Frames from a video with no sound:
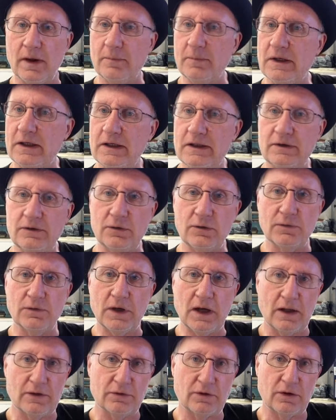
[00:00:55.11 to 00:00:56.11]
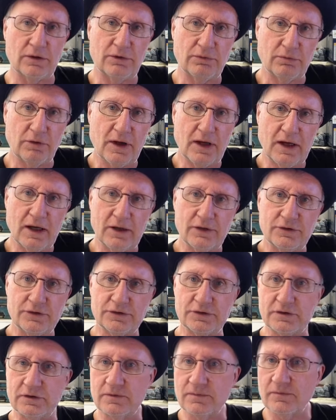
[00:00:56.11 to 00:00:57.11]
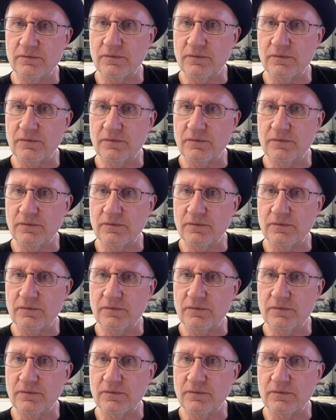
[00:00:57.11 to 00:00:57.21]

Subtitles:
I mean, you've got the threads,